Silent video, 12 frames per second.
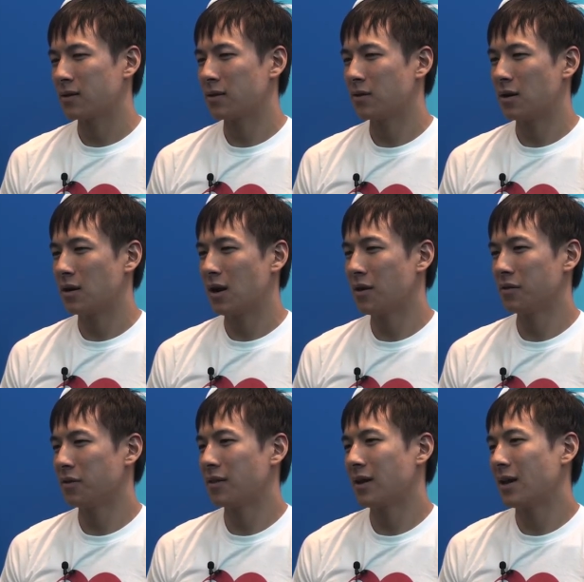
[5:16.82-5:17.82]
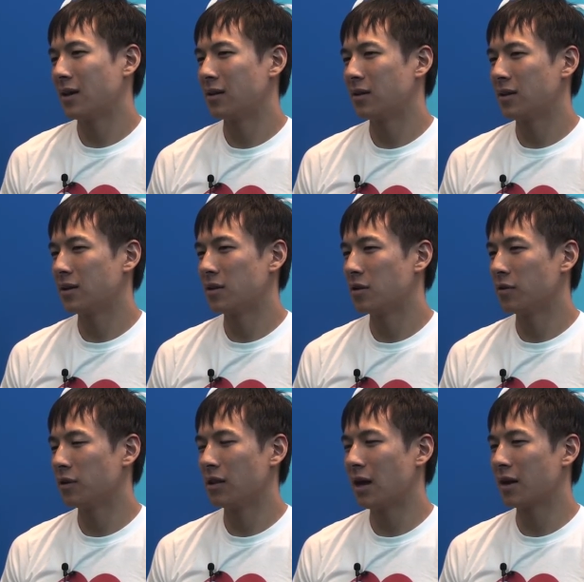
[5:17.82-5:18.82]
you know, other than that, you
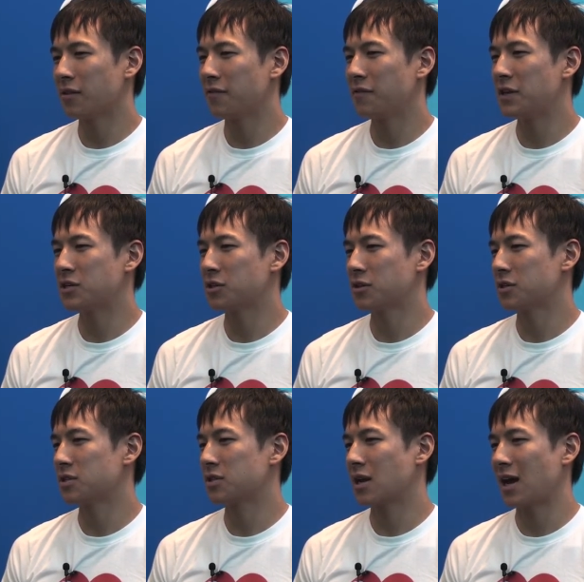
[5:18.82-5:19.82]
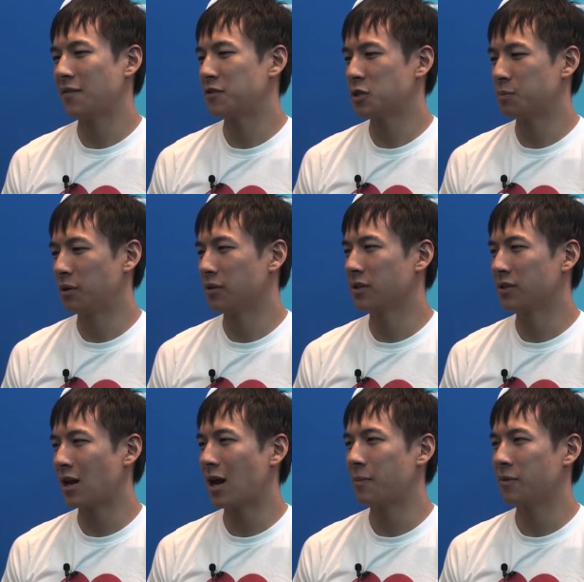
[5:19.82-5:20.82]
know, a lot of the features kind of just build on
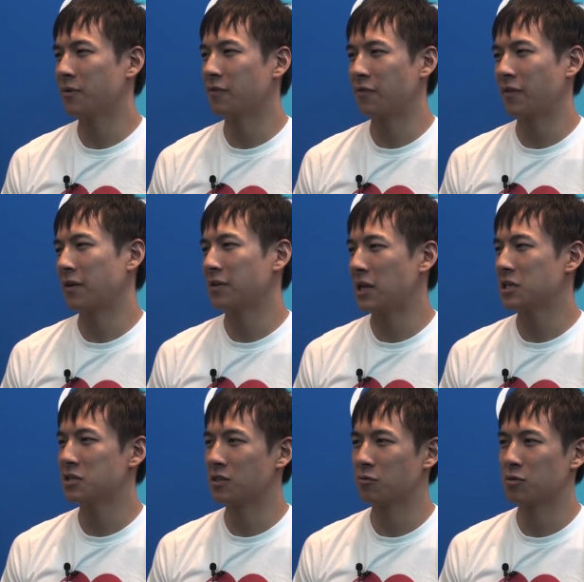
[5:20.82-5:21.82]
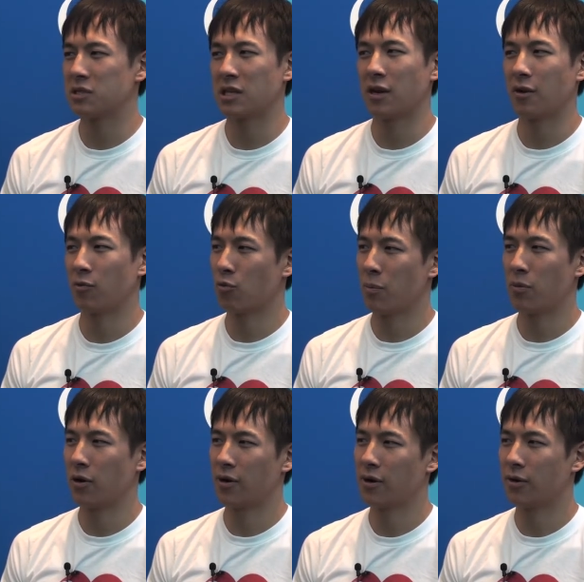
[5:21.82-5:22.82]
top of the foundation that was there in
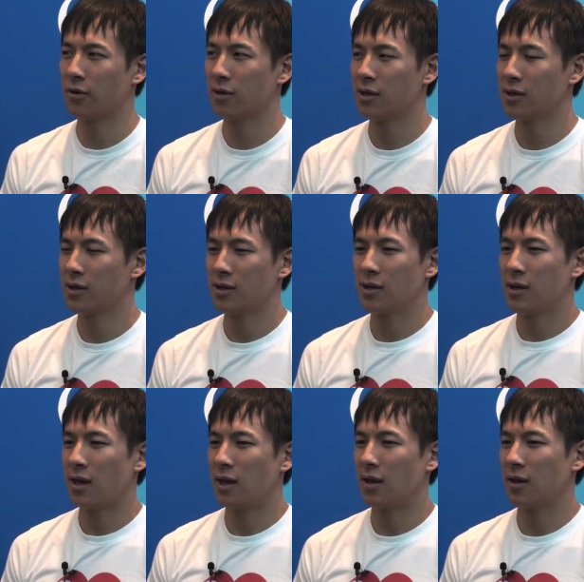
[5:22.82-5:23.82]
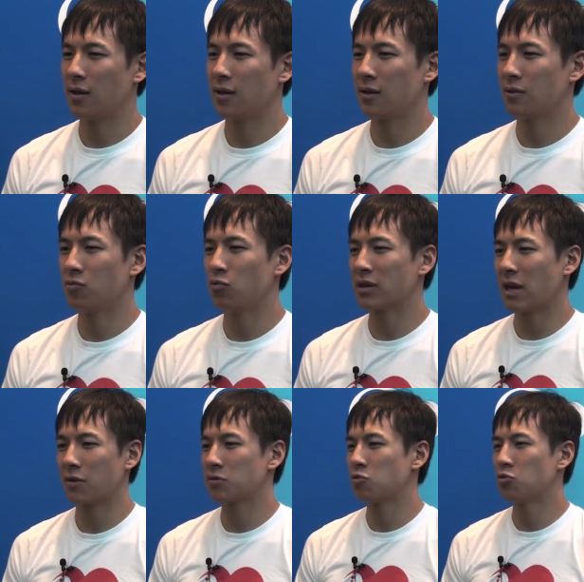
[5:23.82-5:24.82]
1.0 uh,
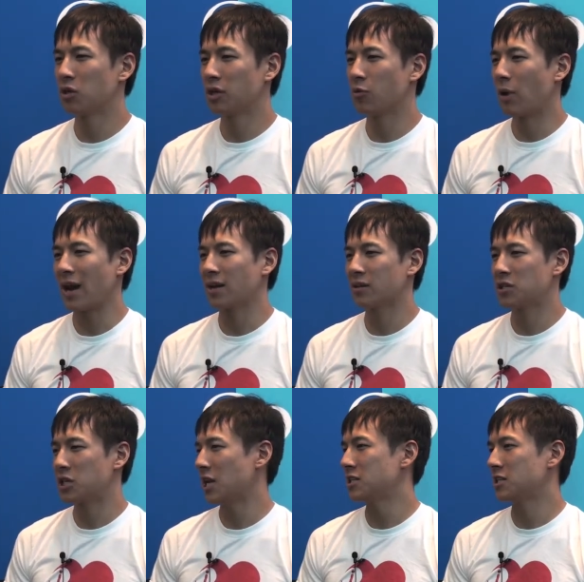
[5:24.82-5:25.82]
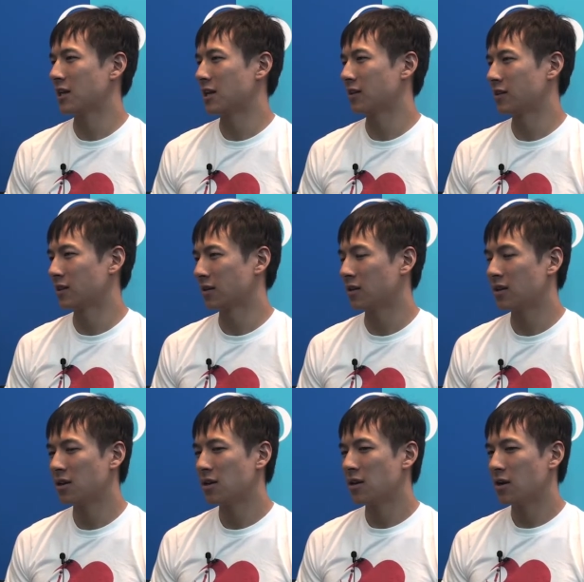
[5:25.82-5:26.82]
without really radically changing anything.
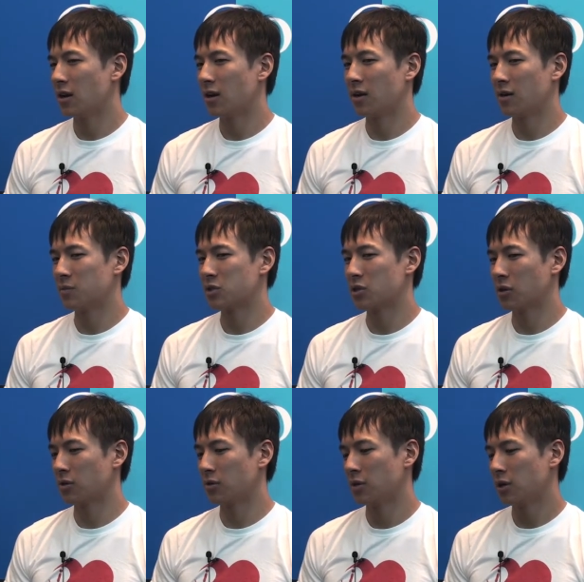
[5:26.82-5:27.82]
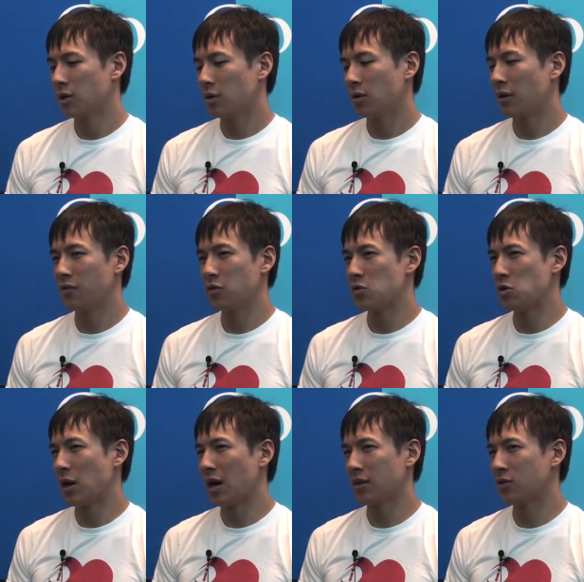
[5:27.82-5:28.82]
Um, so if you
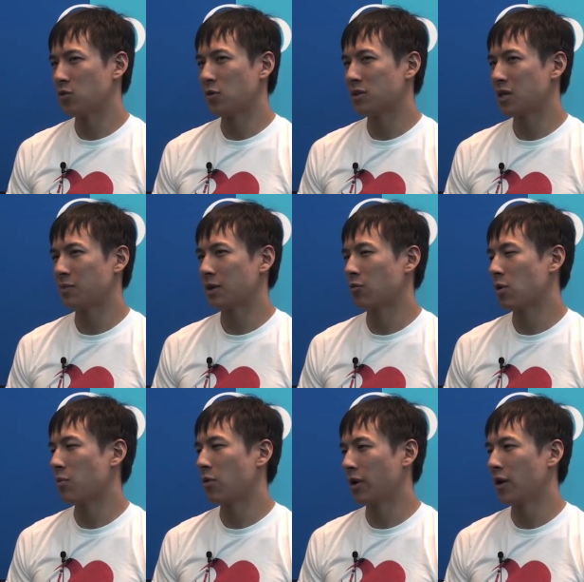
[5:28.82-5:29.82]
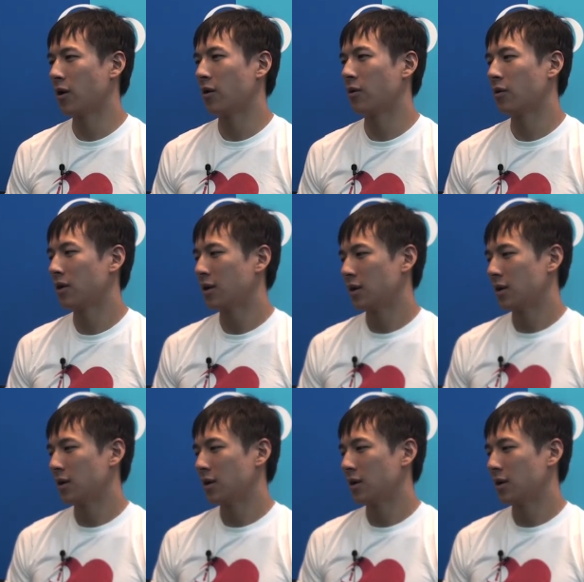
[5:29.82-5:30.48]
knew how to do something in 1.0,